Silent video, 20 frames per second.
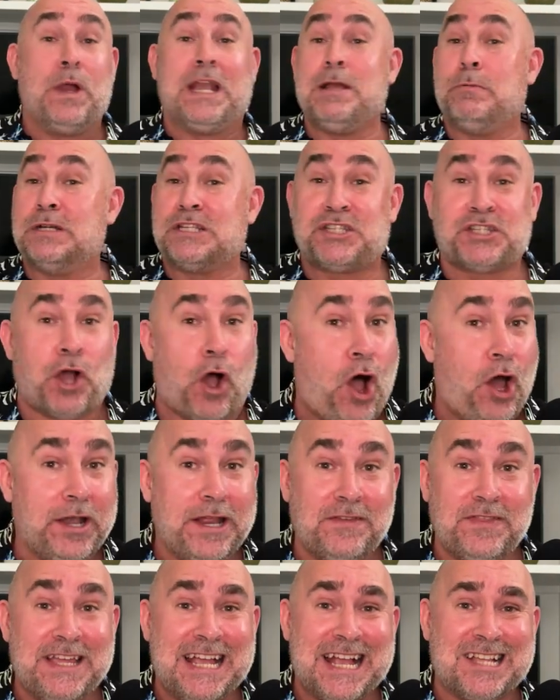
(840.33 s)
when he was
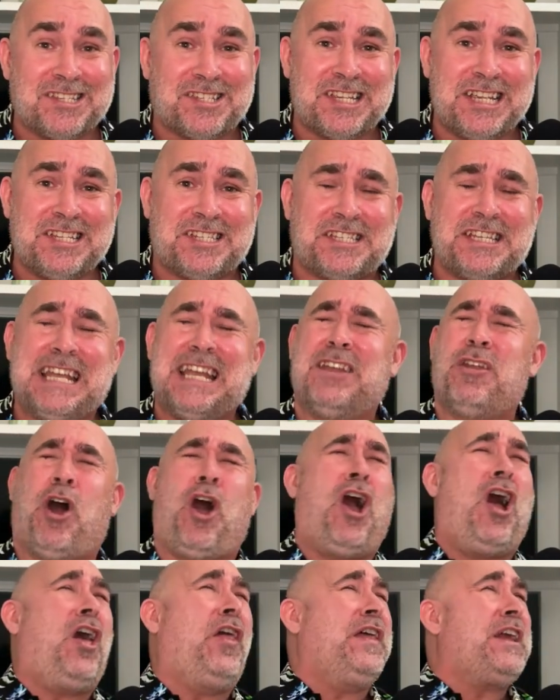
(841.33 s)
taunting the SEC, and
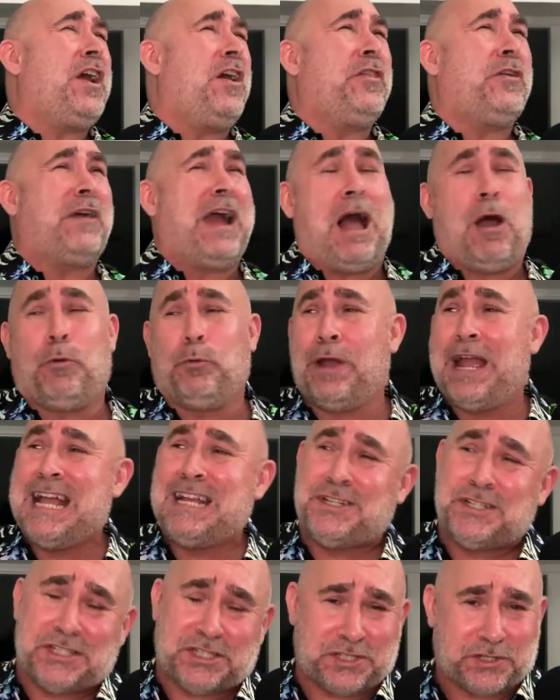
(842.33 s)
all the other
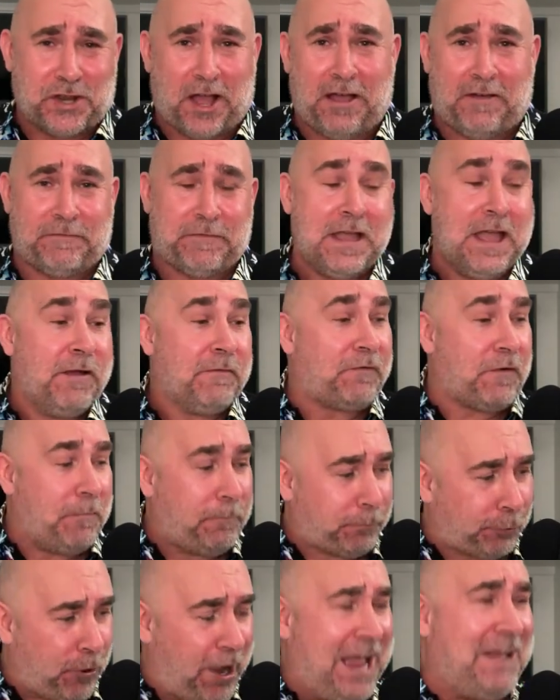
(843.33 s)
outrageous stuff,
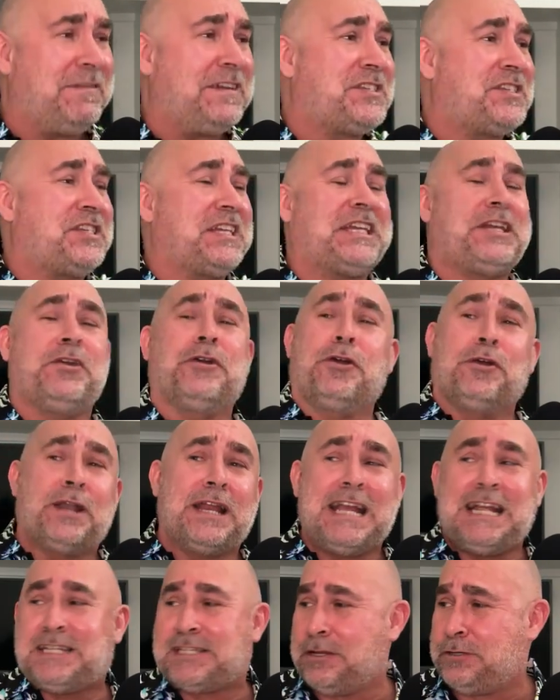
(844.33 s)
from private
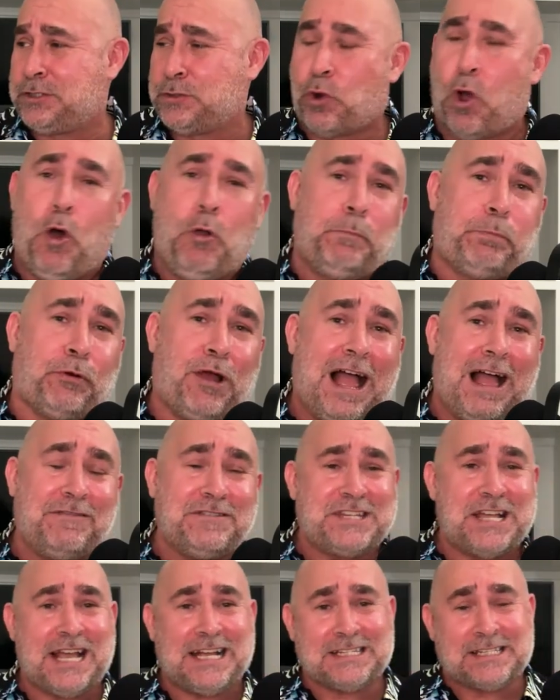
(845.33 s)
security to drone
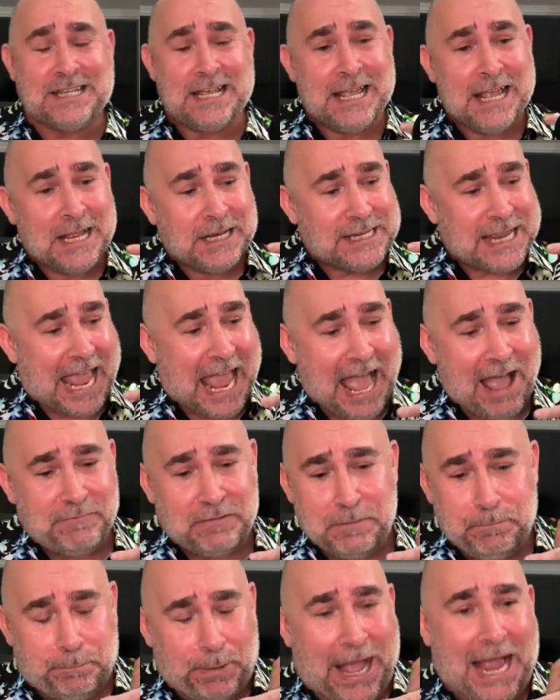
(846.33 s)
projects, to
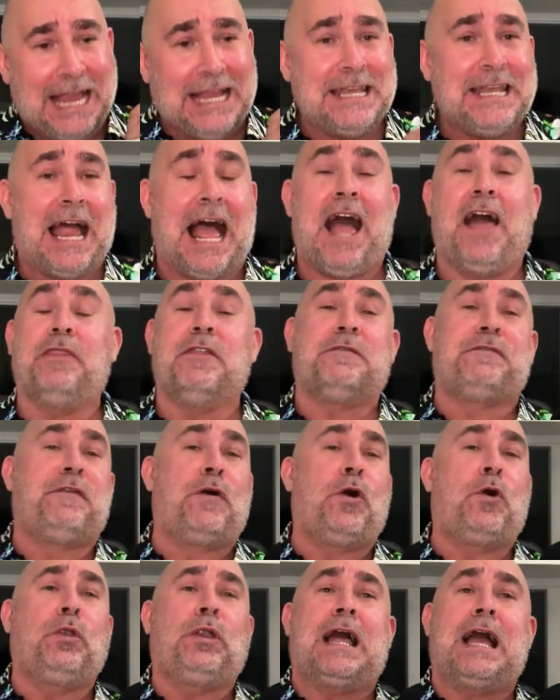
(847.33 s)
having Biden on the
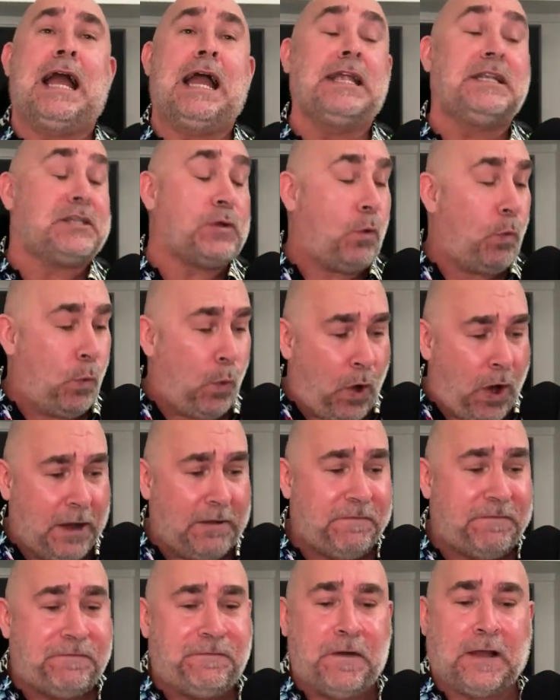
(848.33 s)
phone line, to
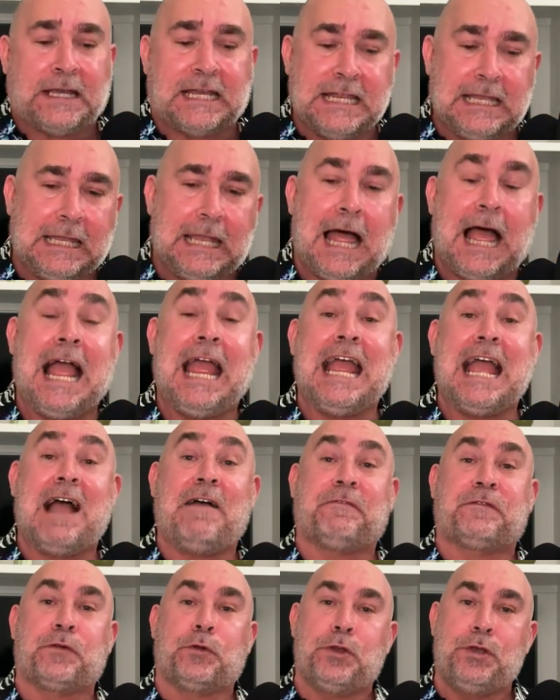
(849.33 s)
one fucking lie
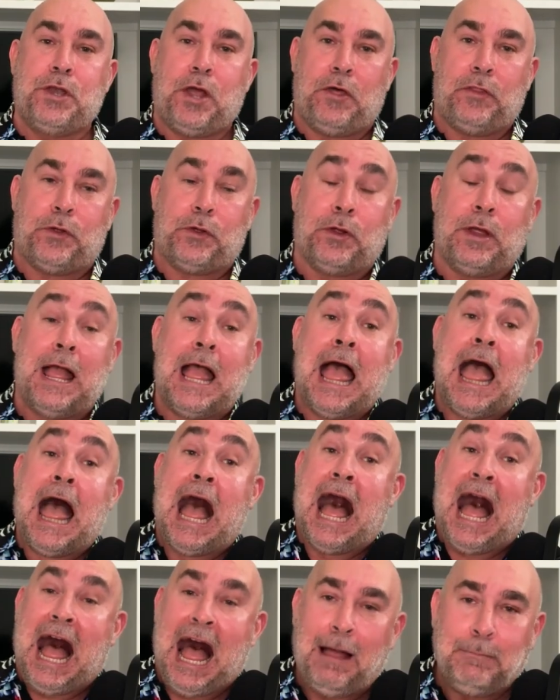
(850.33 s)
after another,
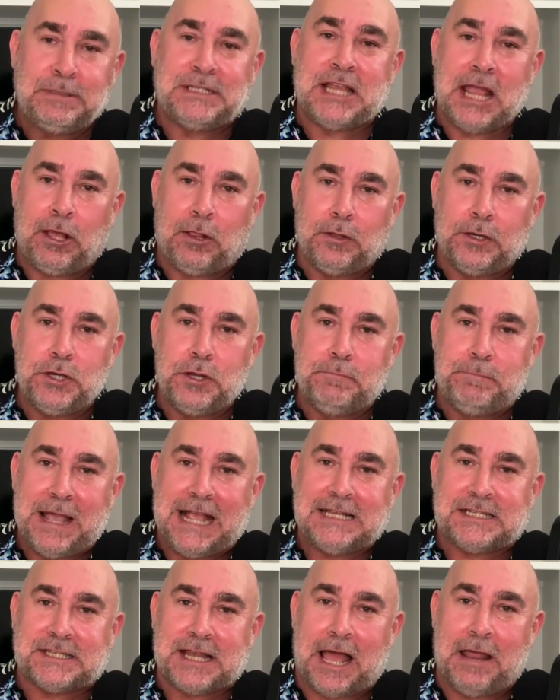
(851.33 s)
I'm telling you,
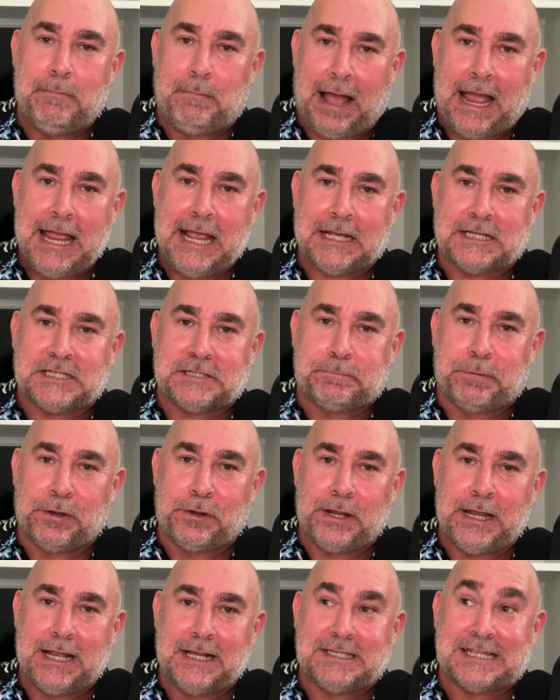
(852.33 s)
based on my
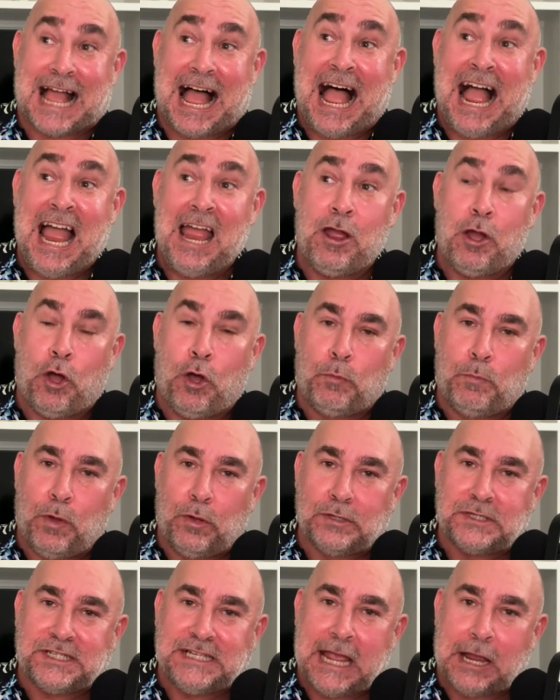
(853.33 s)
experience, I
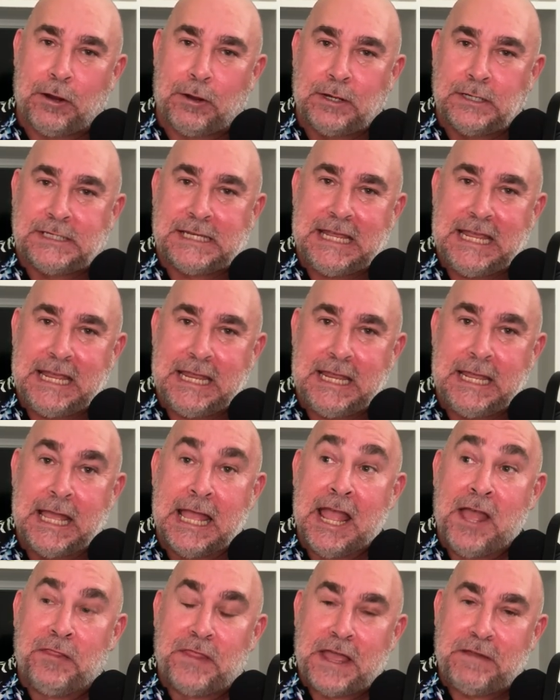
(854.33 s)
almost guarantee
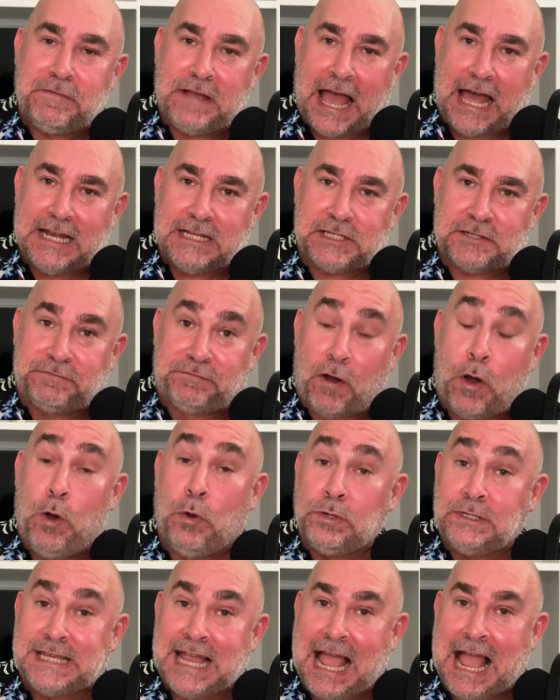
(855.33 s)
they've got his
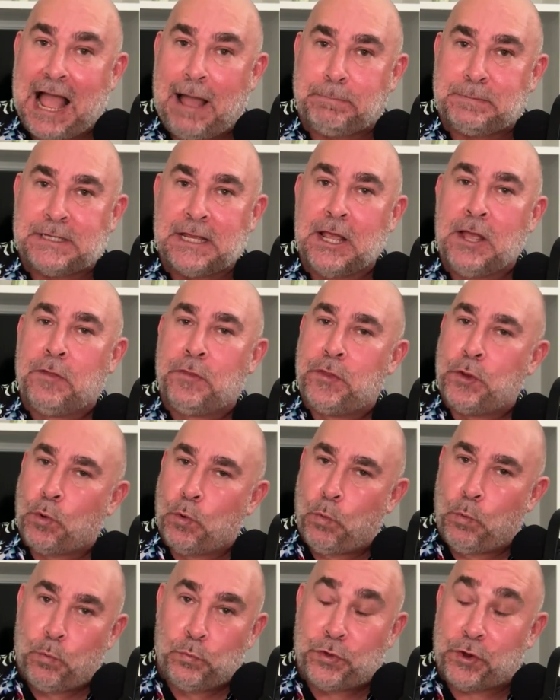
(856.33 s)
phone tapped,
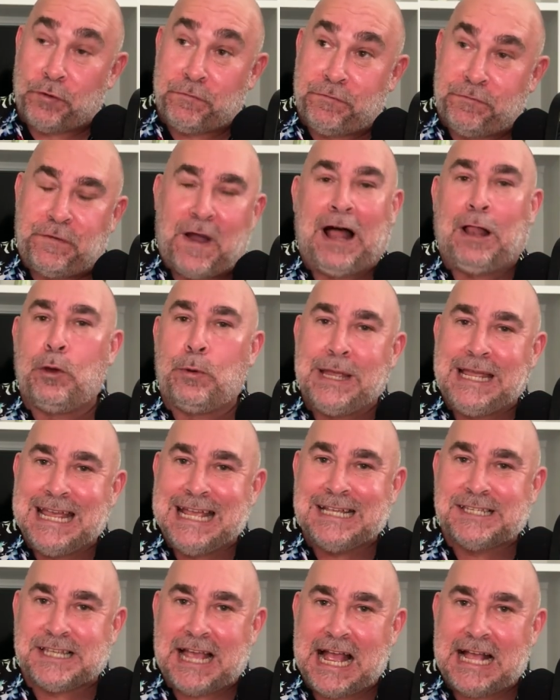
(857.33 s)
they're
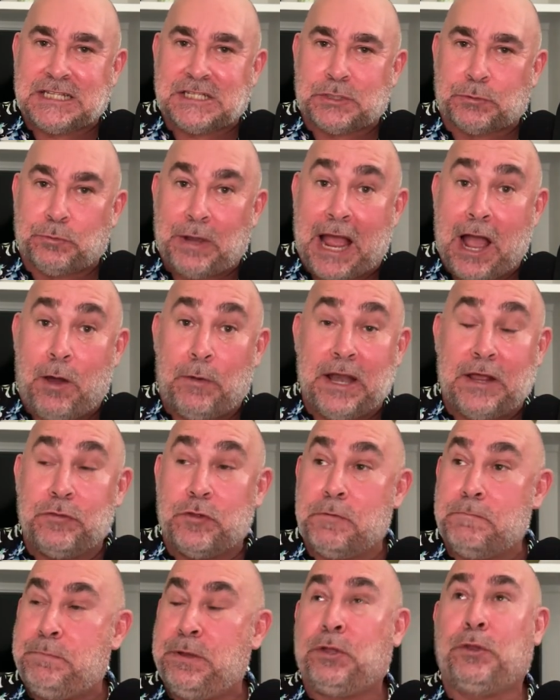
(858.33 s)
following his ass around,
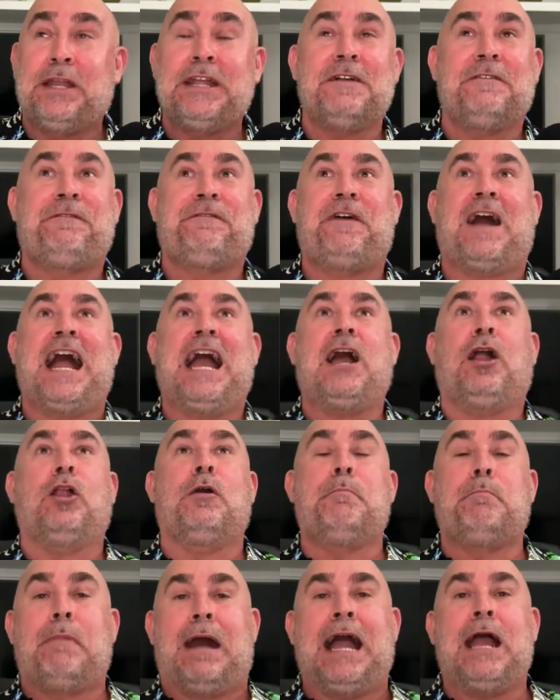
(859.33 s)
and they're building a
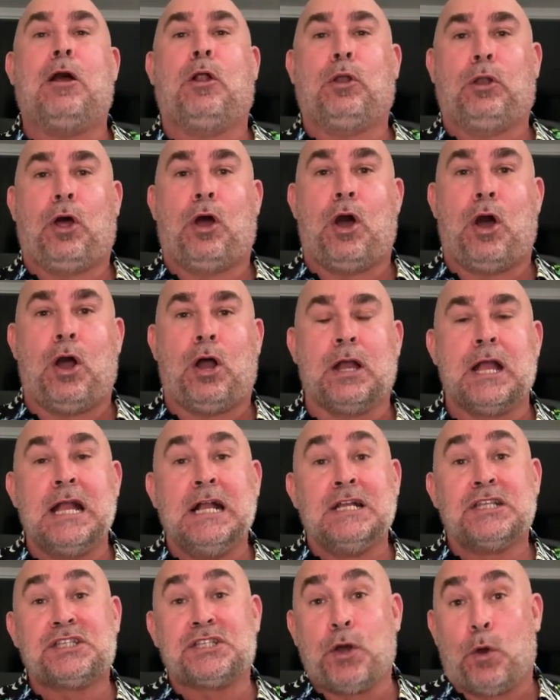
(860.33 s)
file a mile long.
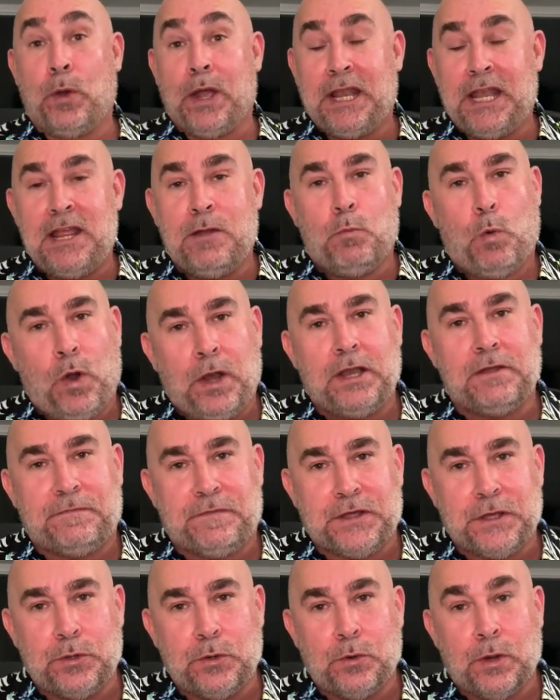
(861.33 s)
So any one
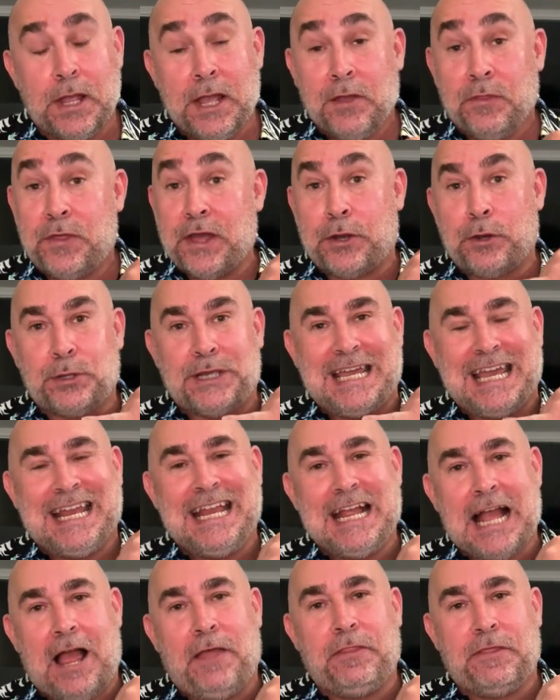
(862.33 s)
of you that are
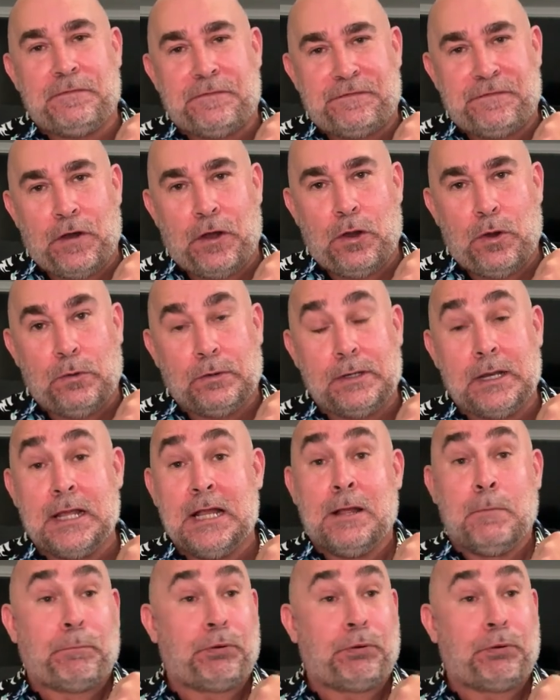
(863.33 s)
getting on the phone,